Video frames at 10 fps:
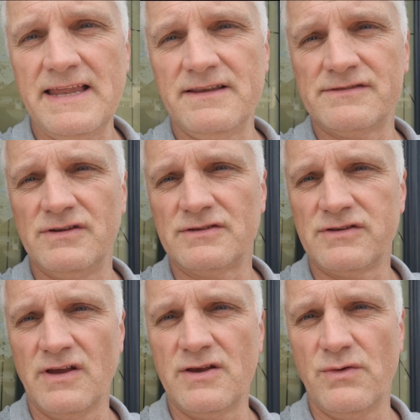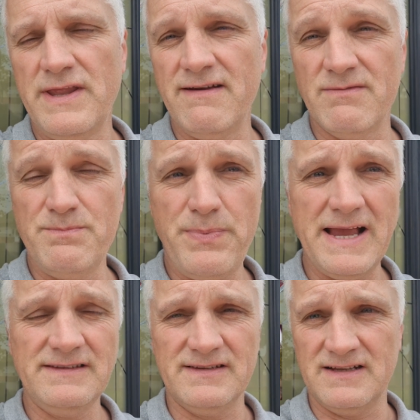lens looks like on here, and
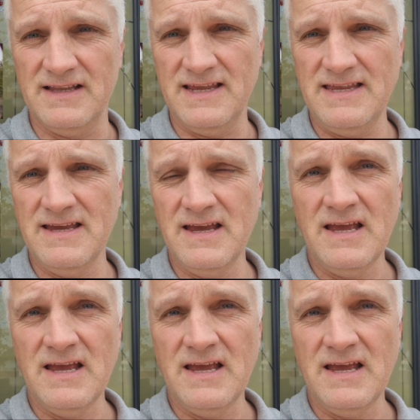basically